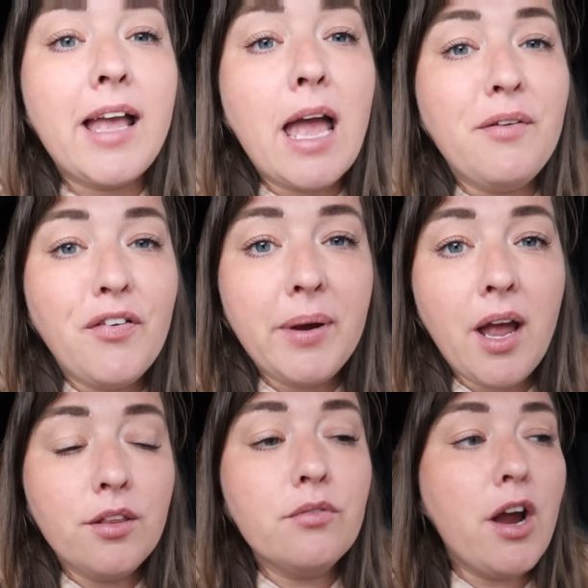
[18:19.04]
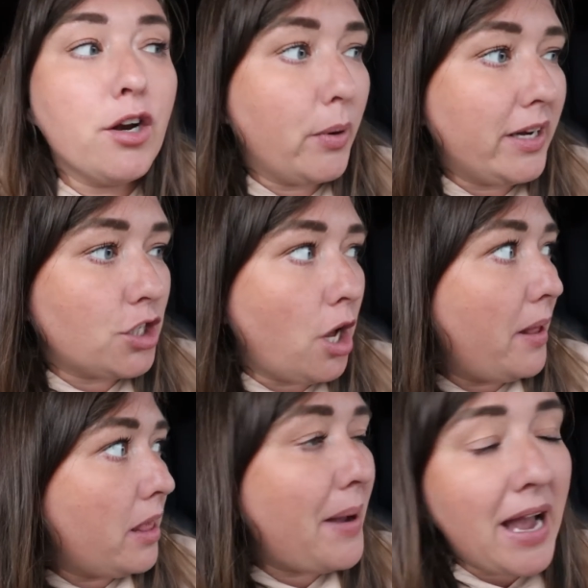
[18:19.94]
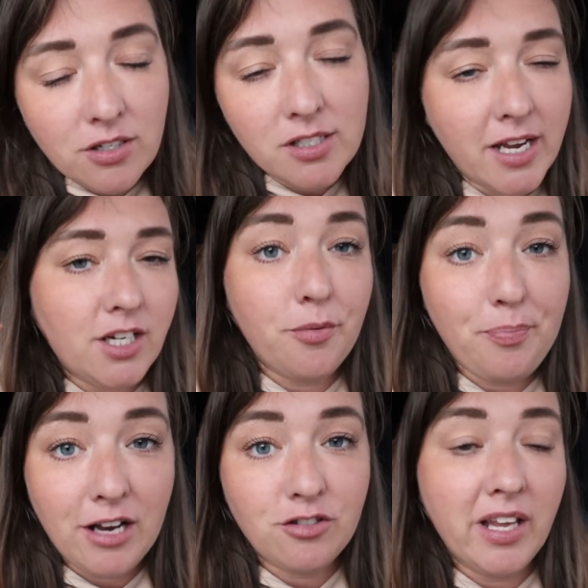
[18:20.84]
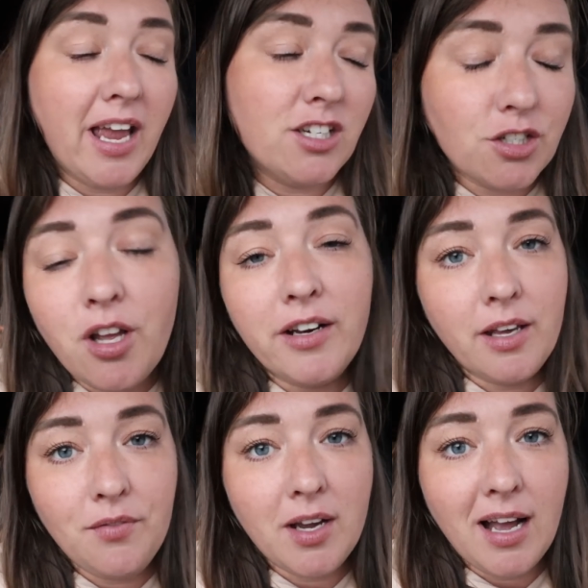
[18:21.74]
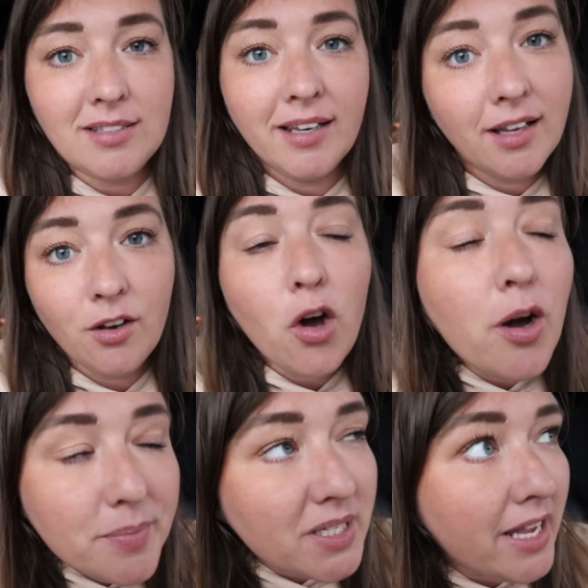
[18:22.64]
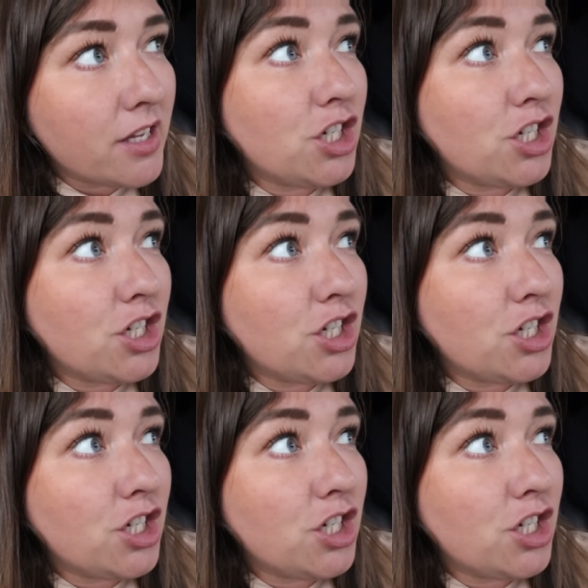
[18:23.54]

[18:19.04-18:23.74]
Okay, before we get on the road, quick stop at the petrol station. Petrol here, just thought I'd give you guys a little update.